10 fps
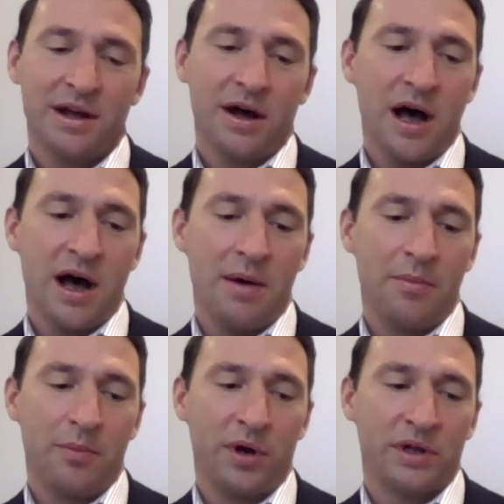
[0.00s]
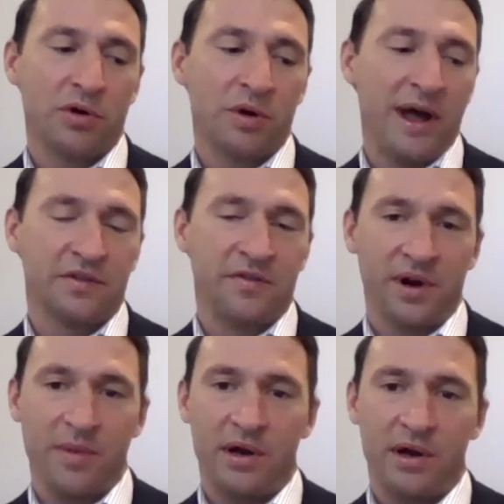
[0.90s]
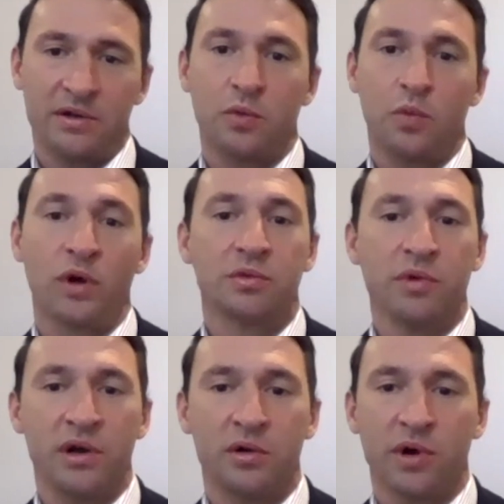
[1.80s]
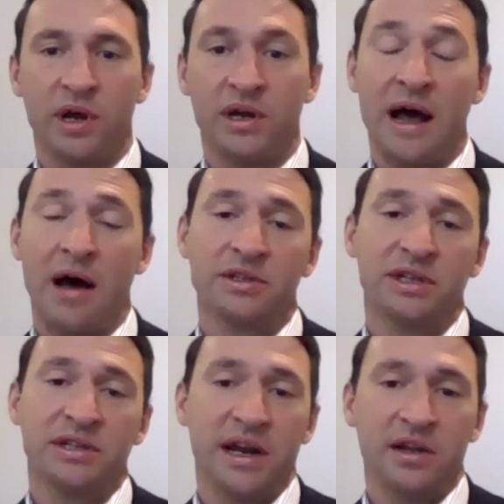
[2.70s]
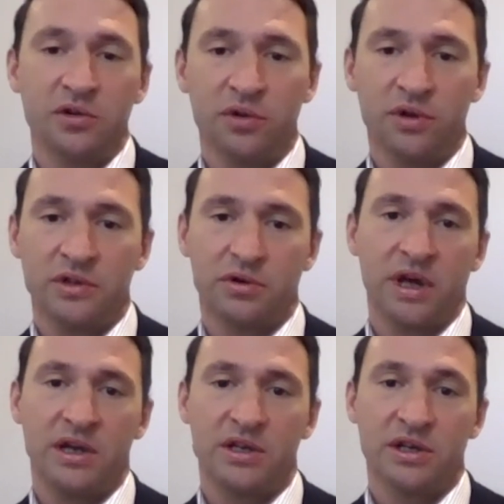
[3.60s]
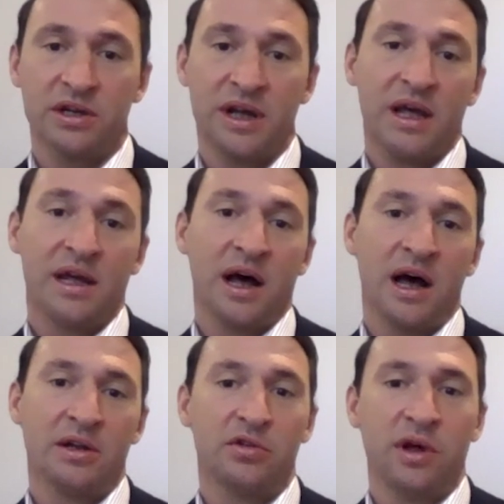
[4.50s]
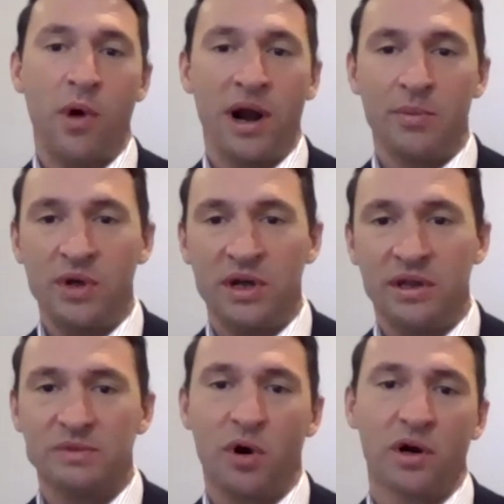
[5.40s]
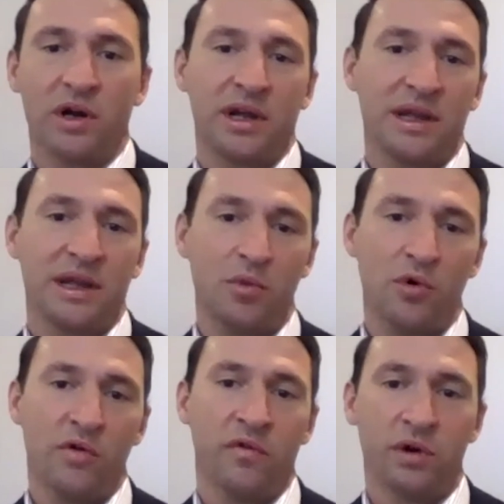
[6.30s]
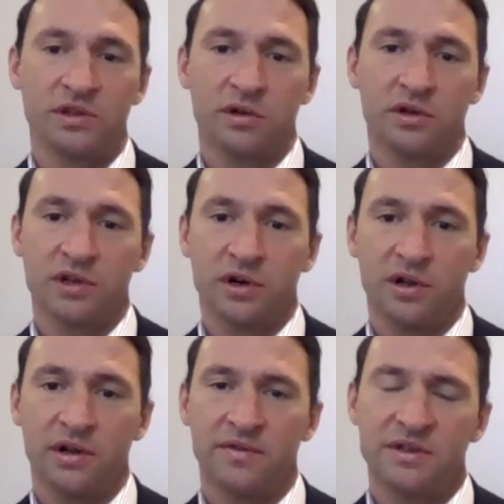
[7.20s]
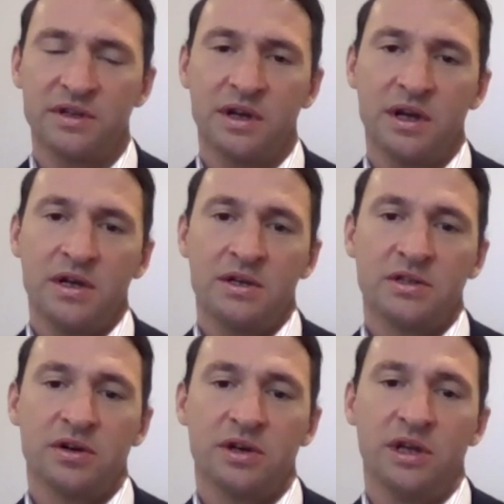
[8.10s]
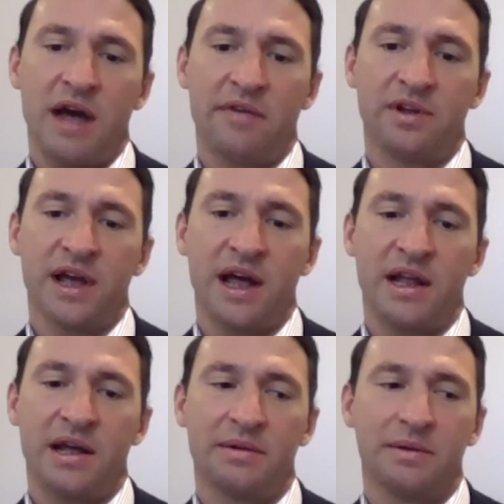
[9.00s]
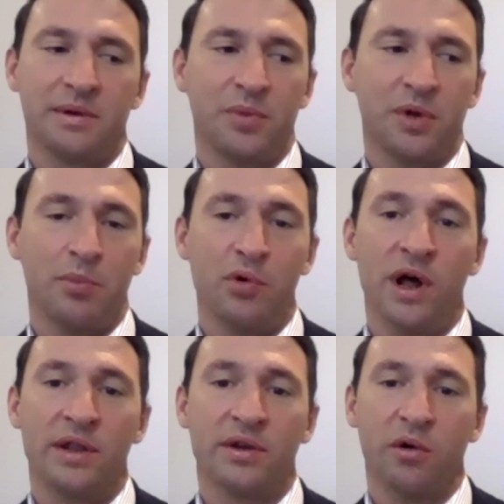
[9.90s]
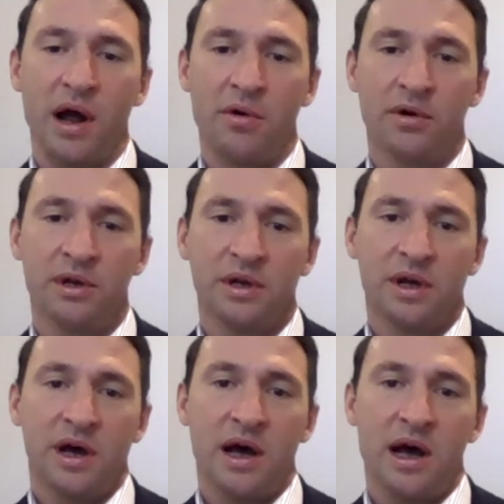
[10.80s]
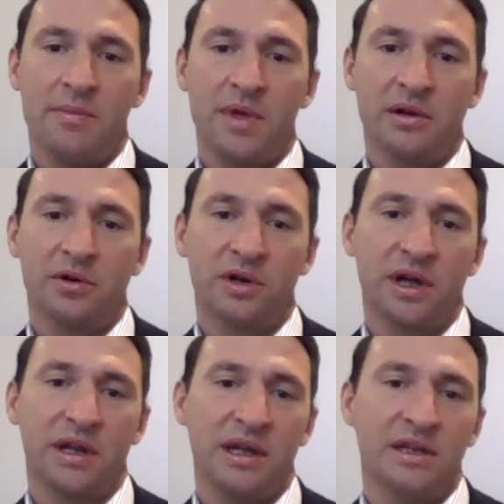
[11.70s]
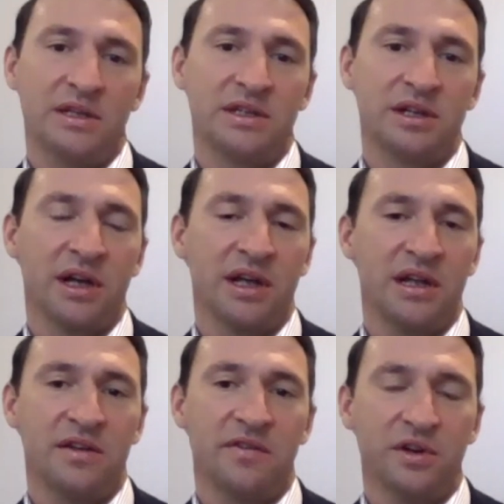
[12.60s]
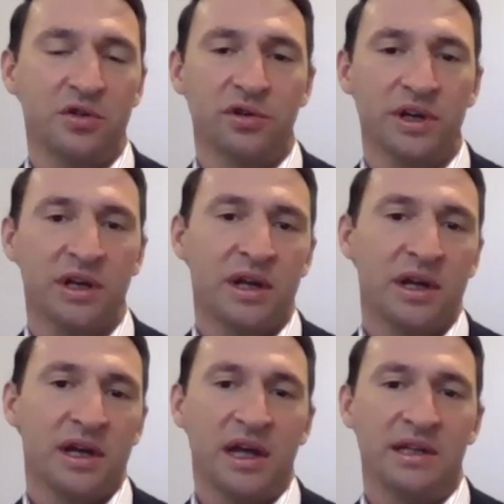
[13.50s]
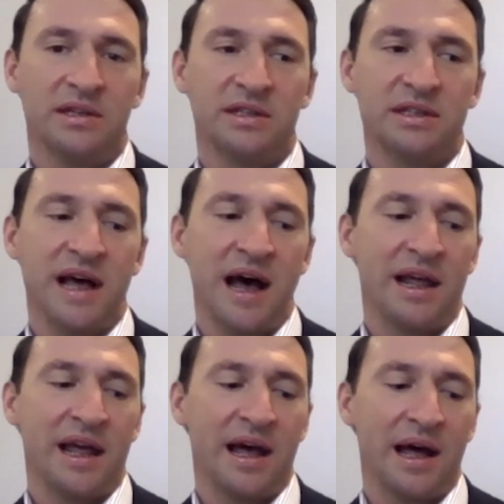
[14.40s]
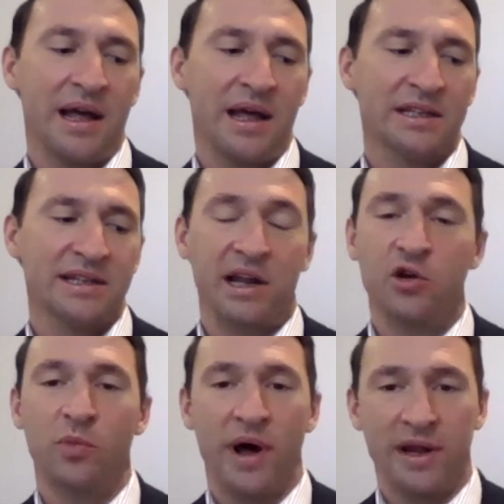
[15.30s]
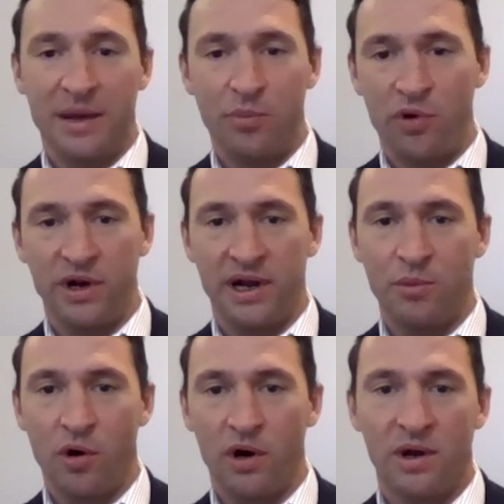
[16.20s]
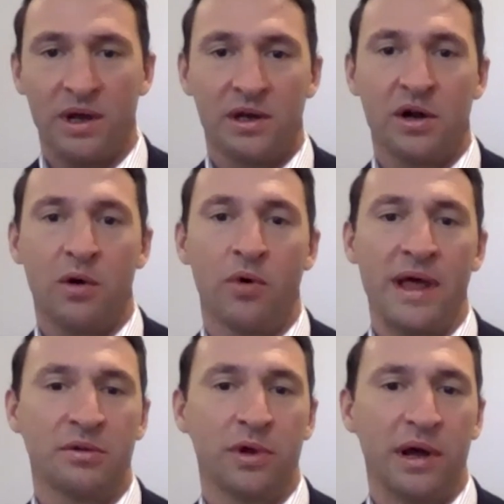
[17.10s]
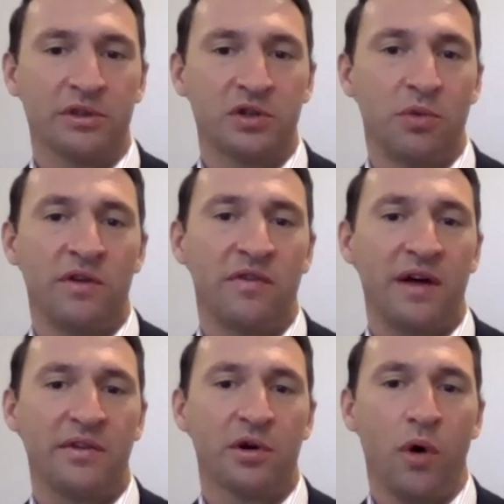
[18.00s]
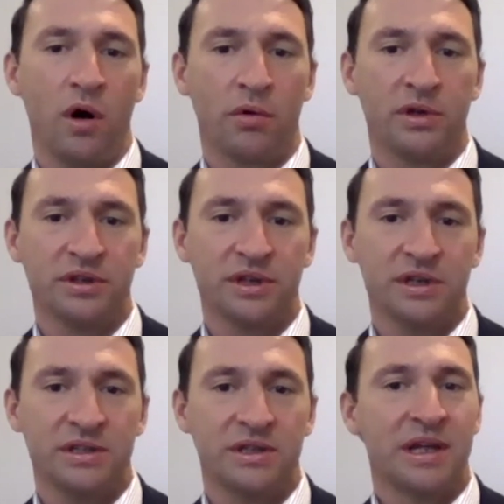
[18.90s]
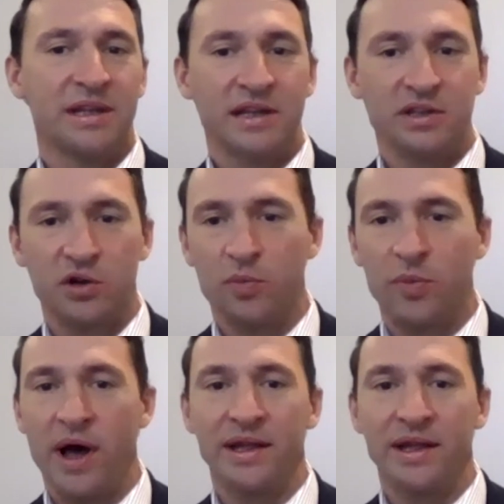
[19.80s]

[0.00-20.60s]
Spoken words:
But it's going back to fundamentals. What's the rental rate? How does the tenant do in this location? Do they want to be in this market? Can they move? What's their alternatives? So you have to kind of be a boot on the ground and look at each site individually. It's not a coupon at that point anymore. When that was a 25-year Walgreens lease, that's a coupon. Yeah.